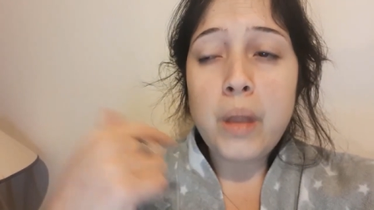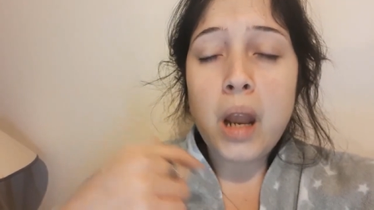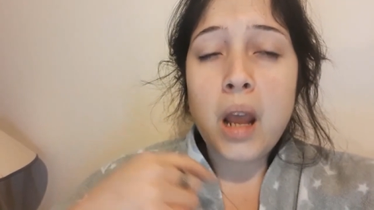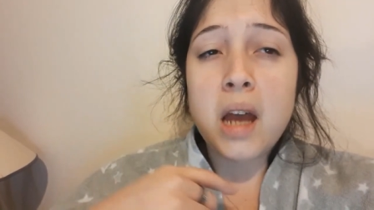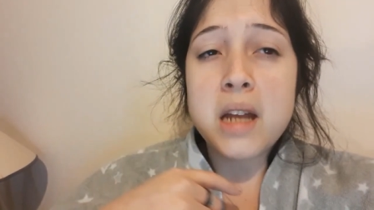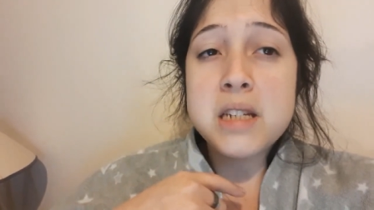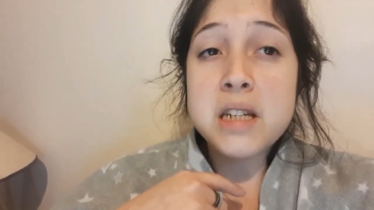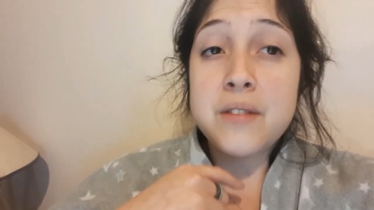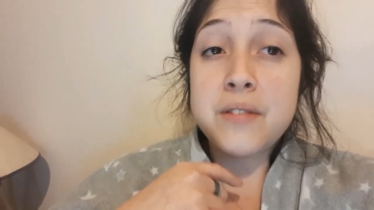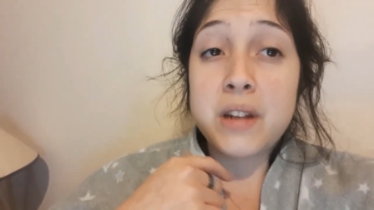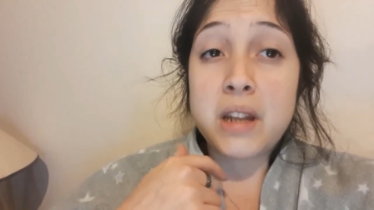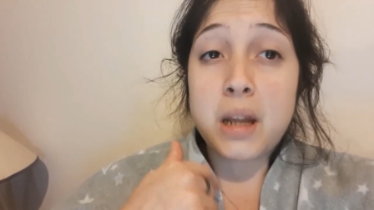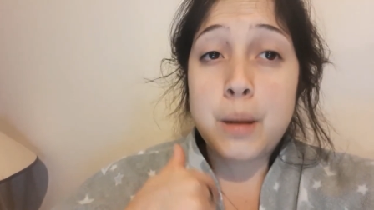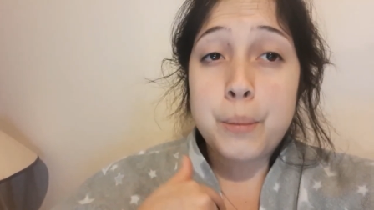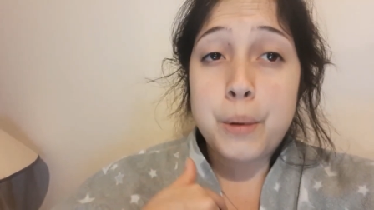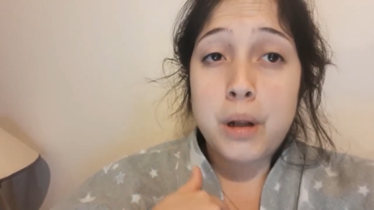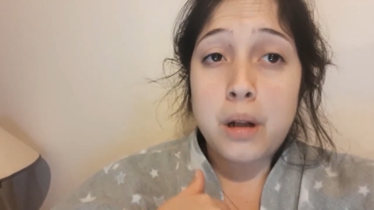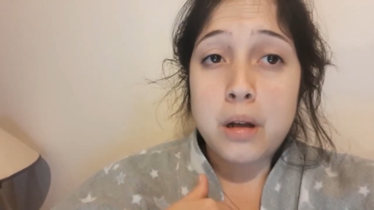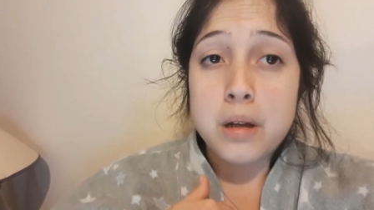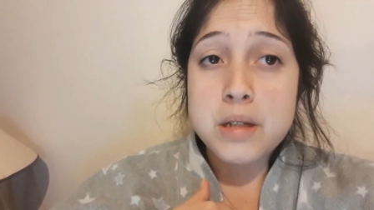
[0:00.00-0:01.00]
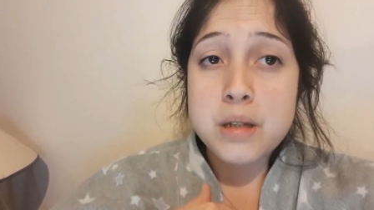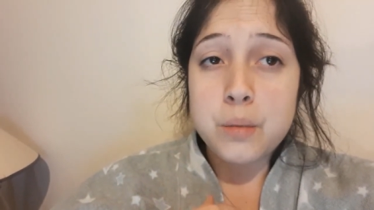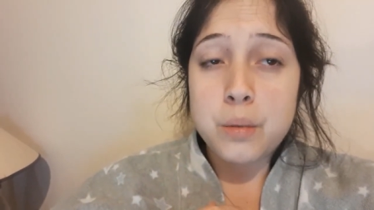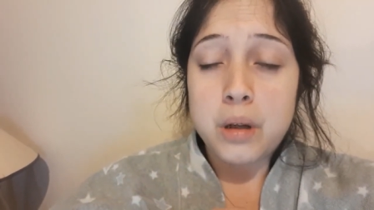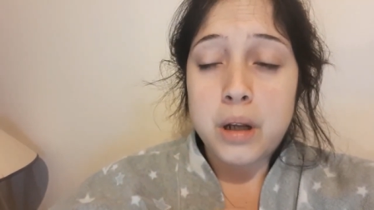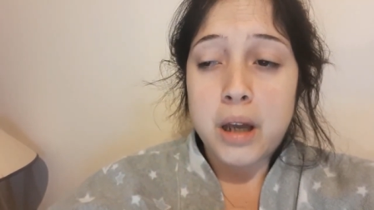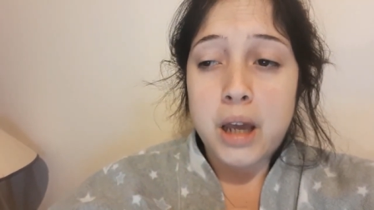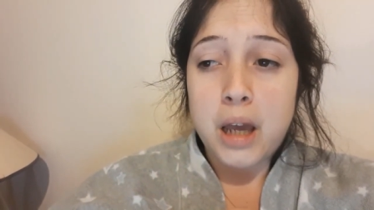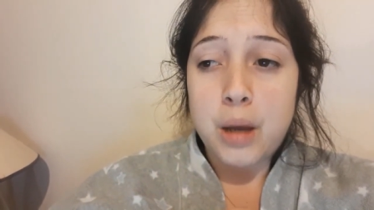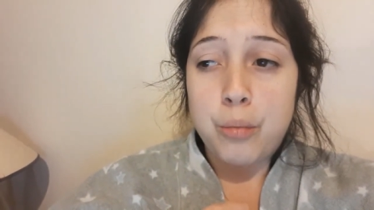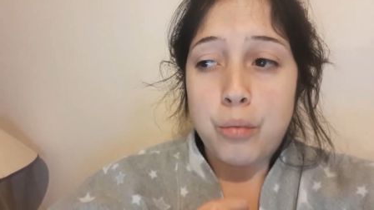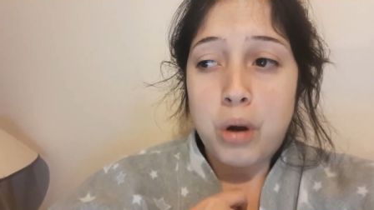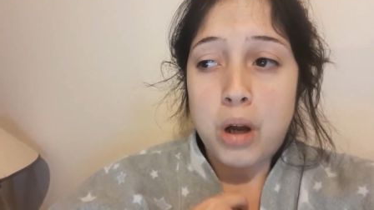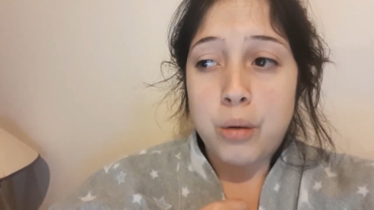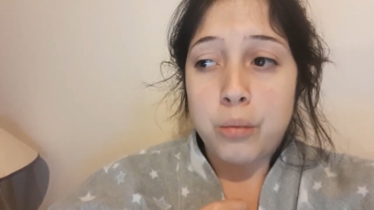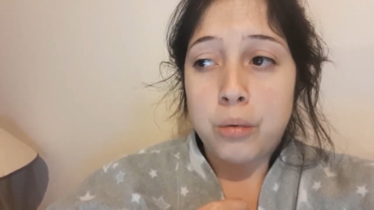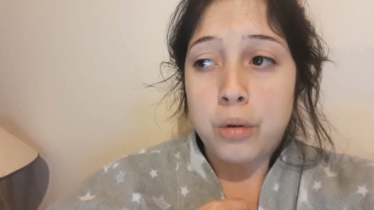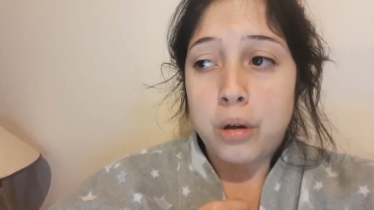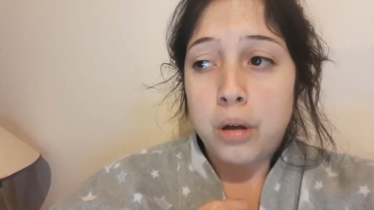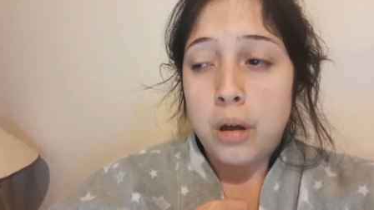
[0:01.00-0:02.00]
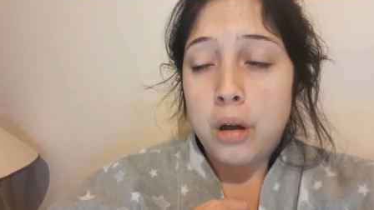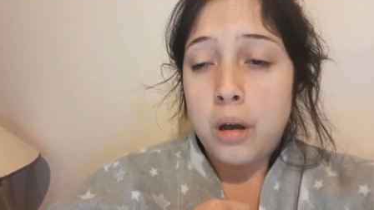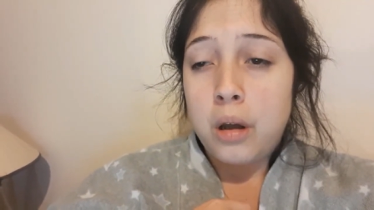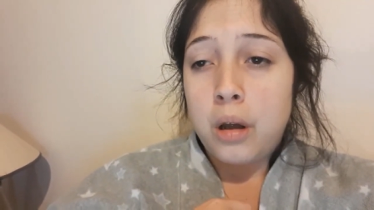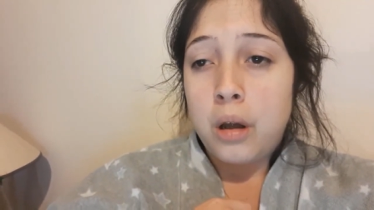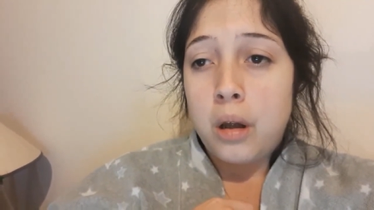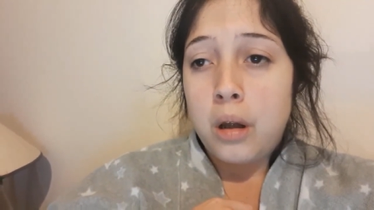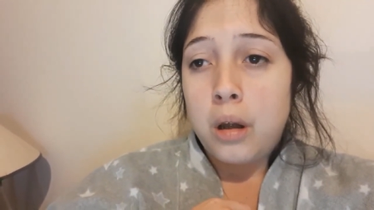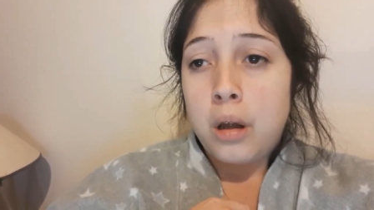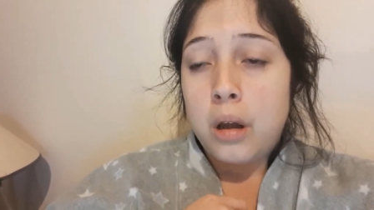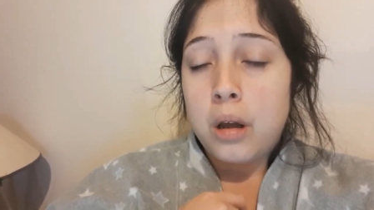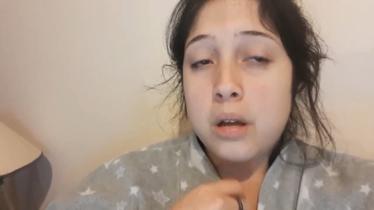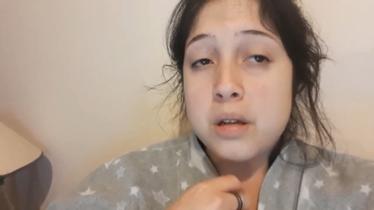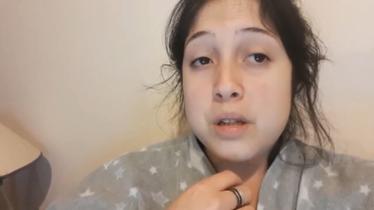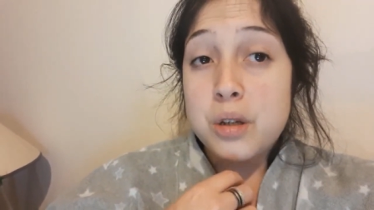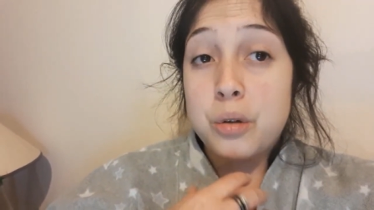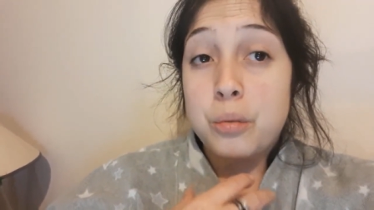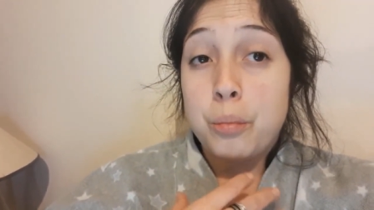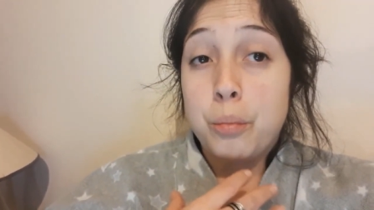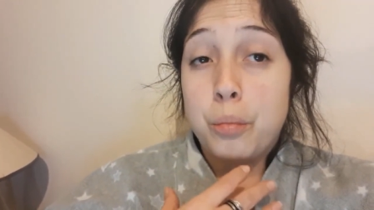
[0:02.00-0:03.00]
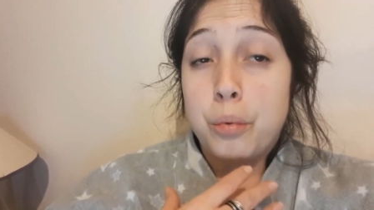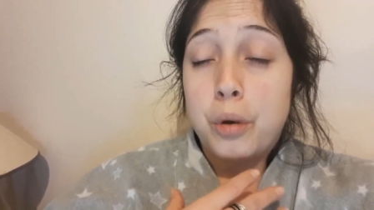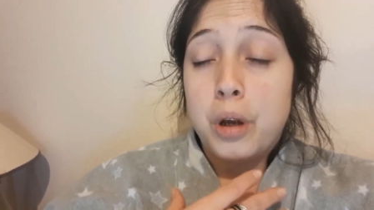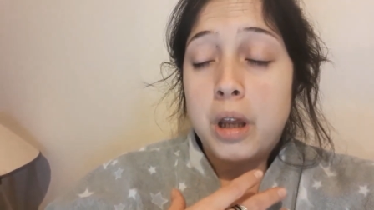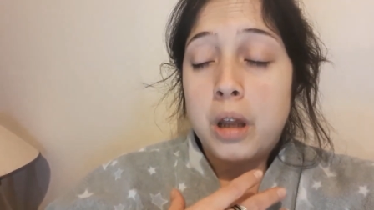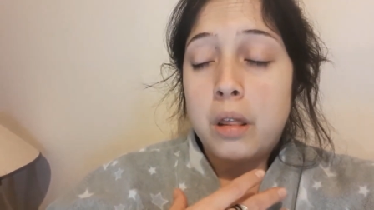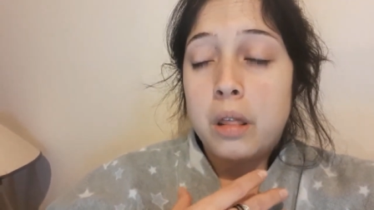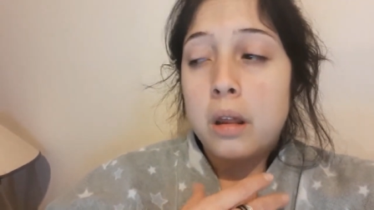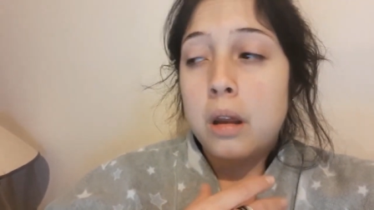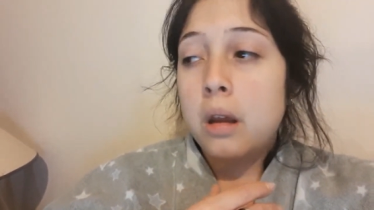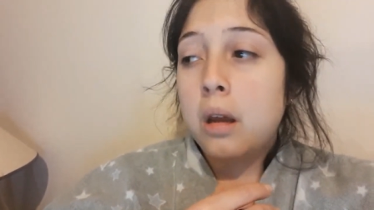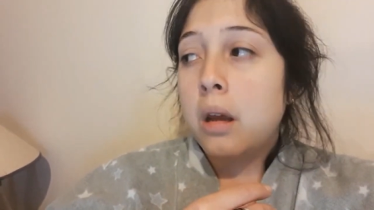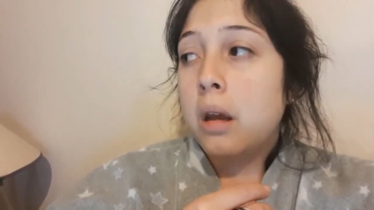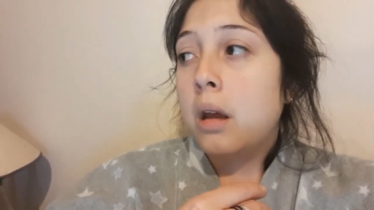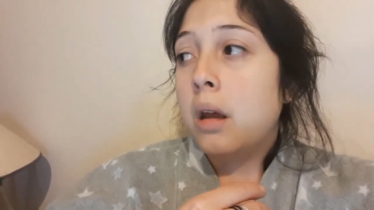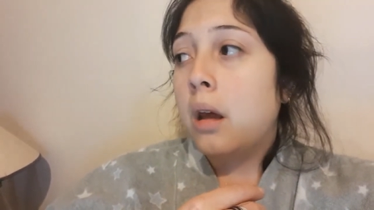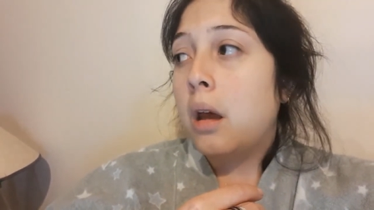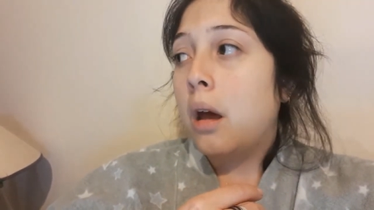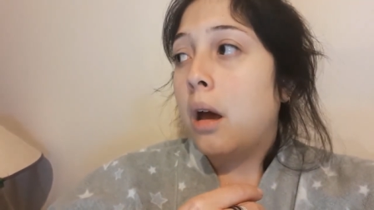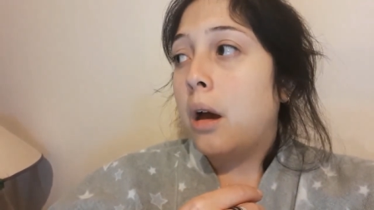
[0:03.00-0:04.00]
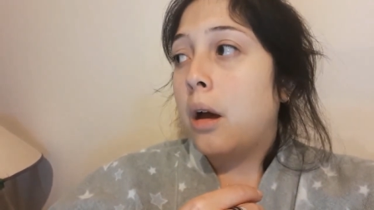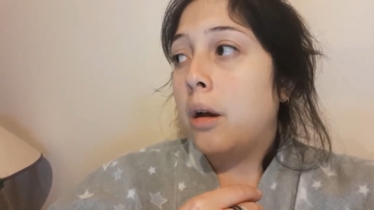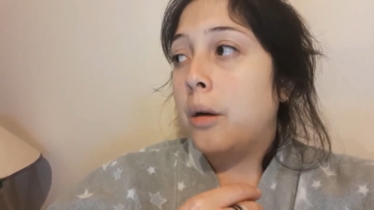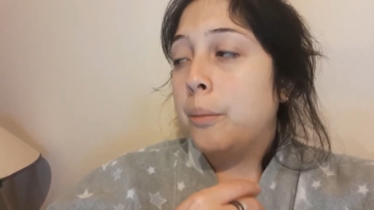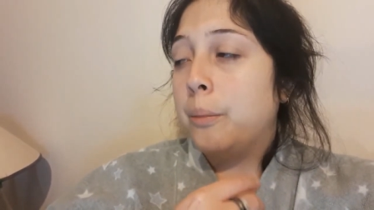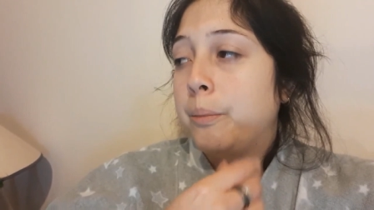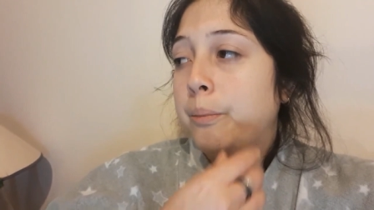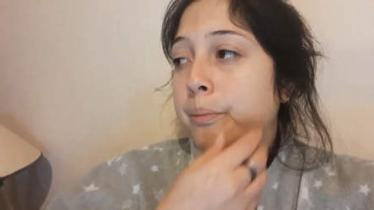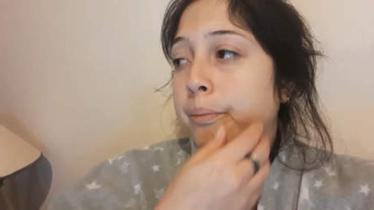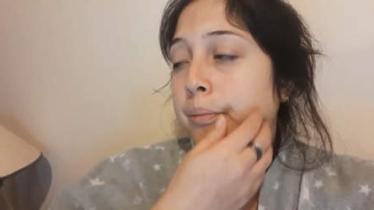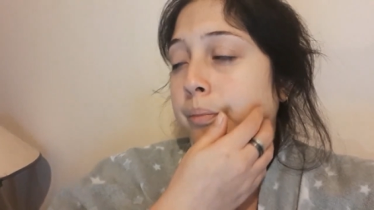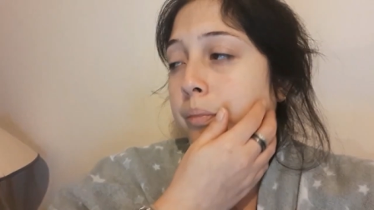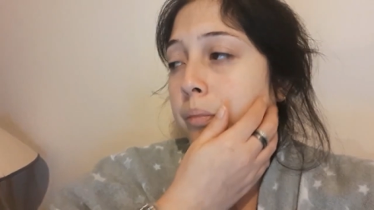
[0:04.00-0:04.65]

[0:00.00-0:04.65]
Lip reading: I had to have a nebulizer when I came round because I couldn't breathe. So